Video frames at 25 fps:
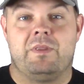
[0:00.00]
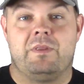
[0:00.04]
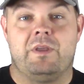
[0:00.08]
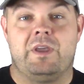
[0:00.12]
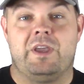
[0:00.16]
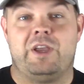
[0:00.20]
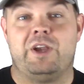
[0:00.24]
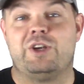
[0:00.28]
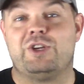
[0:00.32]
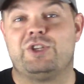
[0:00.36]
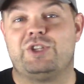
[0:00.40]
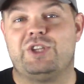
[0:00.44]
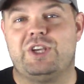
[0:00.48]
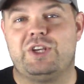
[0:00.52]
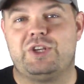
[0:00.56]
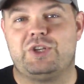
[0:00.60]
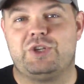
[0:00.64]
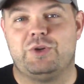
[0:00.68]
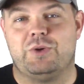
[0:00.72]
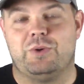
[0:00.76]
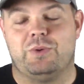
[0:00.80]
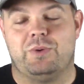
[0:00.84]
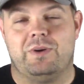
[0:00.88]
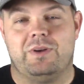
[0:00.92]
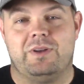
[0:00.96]
Here's the
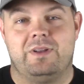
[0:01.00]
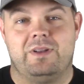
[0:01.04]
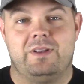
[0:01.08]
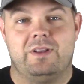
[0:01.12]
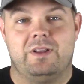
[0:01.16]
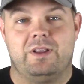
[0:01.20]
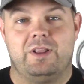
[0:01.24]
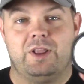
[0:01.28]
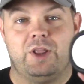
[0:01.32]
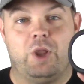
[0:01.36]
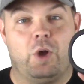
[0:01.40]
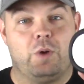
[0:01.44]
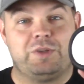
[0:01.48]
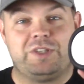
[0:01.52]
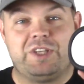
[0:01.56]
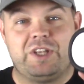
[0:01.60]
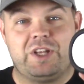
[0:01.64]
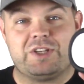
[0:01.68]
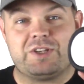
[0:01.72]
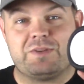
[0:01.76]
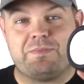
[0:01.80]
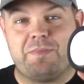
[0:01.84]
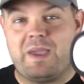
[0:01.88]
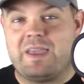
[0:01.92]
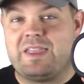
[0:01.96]
issue. Losi
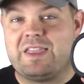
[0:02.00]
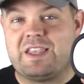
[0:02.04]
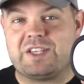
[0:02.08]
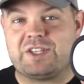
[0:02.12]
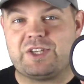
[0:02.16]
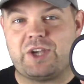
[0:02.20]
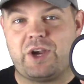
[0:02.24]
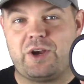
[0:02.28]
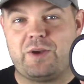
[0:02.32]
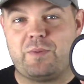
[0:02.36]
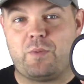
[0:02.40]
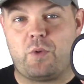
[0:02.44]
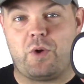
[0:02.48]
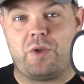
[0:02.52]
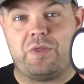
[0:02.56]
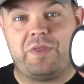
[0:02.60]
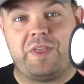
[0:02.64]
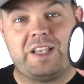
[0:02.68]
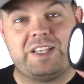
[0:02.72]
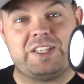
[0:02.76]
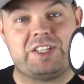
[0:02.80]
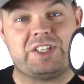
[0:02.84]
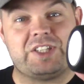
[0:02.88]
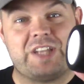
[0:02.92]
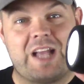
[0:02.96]
doesn't make this tire anymore.
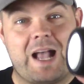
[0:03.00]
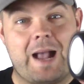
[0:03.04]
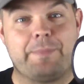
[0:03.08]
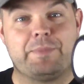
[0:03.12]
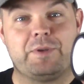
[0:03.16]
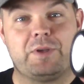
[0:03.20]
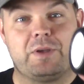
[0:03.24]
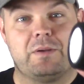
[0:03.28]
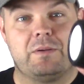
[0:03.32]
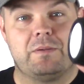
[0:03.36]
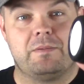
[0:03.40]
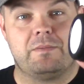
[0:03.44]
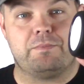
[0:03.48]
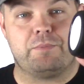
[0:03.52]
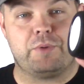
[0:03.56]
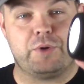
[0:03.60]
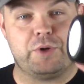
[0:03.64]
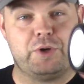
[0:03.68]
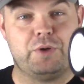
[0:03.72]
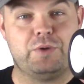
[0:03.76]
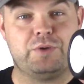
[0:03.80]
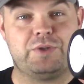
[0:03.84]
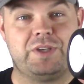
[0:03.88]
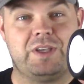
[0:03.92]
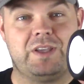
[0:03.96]
They stopped
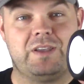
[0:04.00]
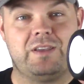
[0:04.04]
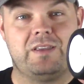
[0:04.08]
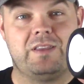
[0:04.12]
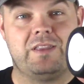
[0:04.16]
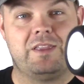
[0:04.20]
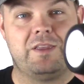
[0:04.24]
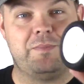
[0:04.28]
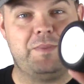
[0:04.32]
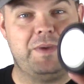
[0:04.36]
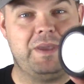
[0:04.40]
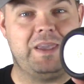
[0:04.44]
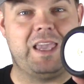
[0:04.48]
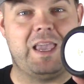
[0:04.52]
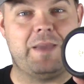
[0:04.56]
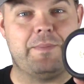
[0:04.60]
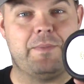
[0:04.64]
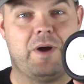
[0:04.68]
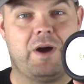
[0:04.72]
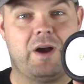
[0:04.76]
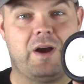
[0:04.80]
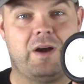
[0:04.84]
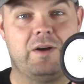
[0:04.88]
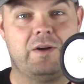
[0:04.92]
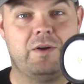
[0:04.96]
producing the BK
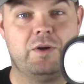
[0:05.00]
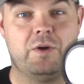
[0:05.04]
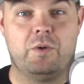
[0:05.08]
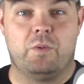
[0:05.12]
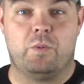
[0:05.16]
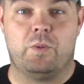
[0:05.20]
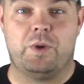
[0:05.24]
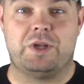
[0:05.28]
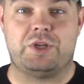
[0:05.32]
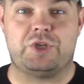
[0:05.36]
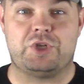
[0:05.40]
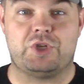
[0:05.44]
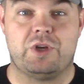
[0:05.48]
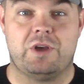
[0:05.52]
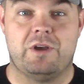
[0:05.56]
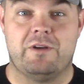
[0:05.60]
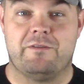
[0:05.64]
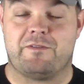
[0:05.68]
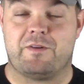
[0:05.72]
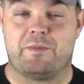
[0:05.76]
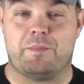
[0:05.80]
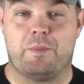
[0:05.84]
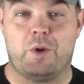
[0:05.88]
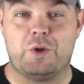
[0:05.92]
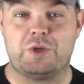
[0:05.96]
bar, which
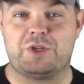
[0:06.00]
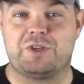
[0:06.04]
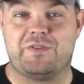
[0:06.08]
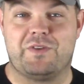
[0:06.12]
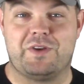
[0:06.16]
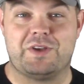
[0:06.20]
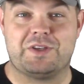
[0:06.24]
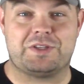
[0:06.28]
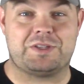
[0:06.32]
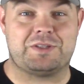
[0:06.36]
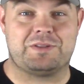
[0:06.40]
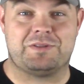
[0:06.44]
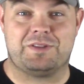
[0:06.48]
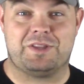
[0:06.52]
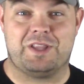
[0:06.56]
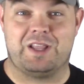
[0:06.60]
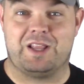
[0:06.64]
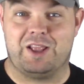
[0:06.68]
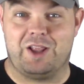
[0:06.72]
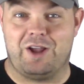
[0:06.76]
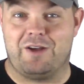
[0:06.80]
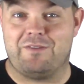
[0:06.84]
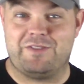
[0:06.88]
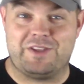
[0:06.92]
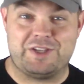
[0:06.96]
for most of us that
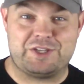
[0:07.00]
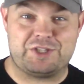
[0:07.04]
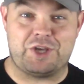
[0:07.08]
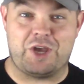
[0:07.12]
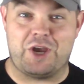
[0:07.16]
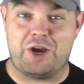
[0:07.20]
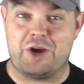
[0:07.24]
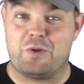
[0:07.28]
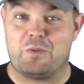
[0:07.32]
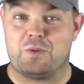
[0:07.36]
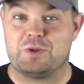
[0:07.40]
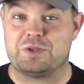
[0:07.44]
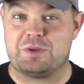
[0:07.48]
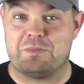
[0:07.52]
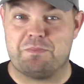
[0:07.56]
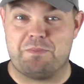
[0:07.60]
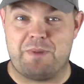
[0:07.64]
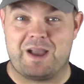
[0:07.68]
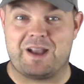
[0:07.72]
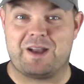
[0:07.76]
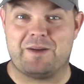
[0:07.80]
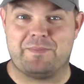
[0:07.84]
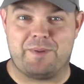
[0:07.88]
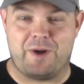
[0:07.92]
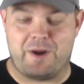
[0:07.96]
love this tire was a
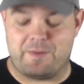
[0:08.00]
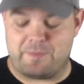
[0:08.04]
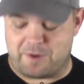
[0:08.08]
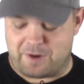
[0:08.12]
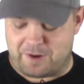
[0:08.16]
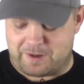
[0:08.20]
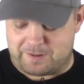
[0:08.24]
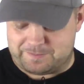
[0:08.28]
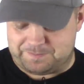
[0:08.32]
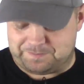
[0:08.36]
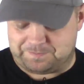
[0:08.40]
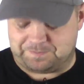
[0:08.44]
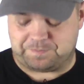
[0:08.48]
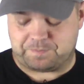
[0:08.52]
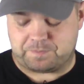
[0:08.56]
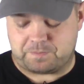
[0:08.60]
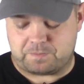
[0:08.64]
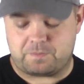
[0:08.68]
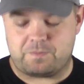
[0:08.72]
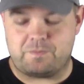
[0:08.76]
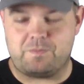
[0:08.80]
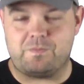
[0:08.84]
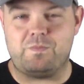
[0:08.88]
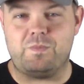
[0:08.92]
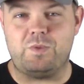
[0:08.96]
mega bummer.
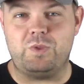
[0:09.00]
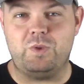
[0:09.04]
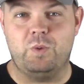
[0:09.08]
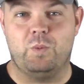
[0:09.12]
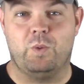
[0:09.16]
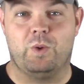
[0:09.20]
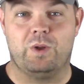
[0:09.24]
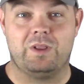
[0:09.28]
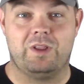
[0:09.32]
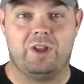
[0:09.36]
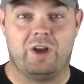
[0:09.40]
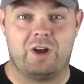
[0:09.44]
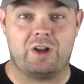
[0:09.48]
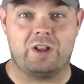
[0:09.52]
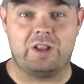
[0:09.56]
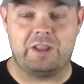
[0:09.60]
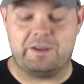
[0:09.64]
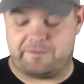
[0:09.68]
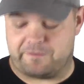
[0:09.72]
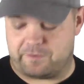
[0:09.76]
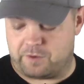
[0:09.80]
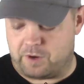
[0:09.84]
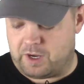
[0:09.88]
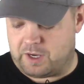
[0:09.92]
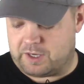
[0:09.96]
Well, luckily
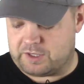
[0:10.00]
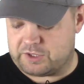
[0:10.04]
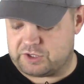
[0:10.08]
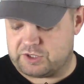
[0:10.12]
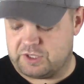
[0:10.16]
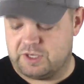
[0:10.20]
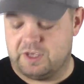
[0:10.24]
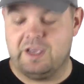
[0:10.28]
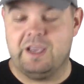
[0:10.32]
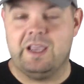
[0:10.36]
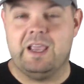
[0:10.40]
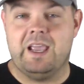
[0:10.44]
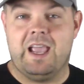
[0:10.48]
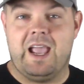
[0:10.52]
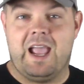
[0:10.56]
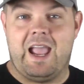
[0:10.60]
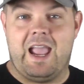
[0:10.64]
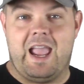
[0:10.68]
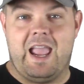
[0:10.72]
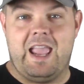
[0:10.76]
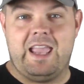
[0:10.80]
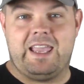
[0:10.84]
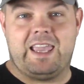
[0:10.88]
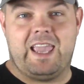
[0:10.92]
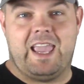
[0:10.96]
for us,
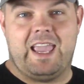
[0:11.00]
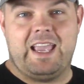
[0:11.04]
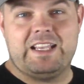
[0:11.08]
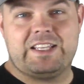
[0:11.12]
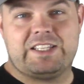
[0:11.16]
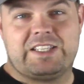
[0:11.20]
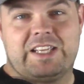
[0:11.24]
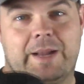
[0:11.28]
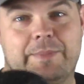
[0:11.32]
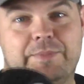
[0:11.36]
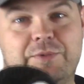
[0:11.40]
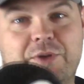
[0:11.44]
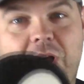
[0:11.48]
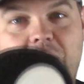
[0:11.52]
AKA stepped